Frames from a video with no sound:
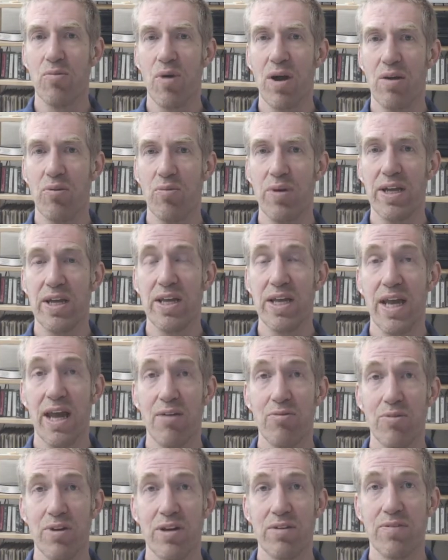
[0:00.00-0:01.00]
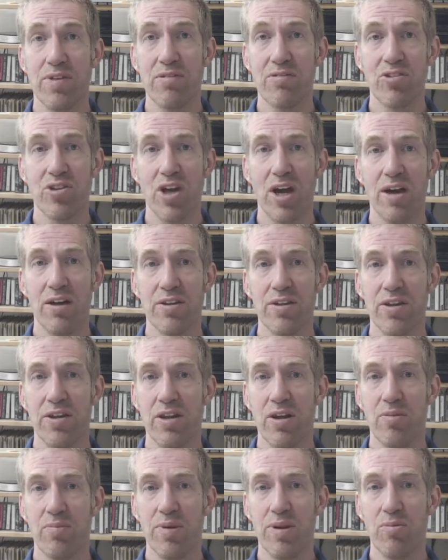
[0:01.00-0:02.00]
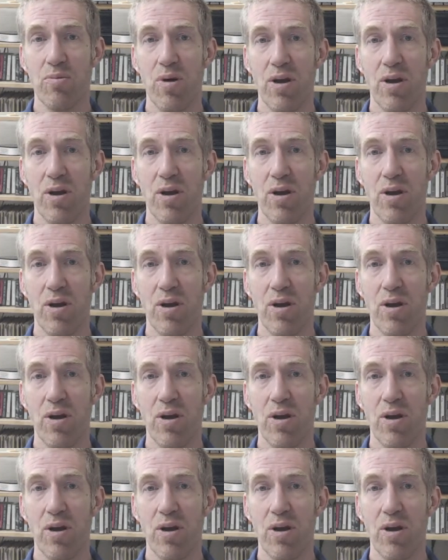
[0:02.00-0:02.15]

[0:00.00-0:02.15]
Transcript: where we can get rid of this child that nobody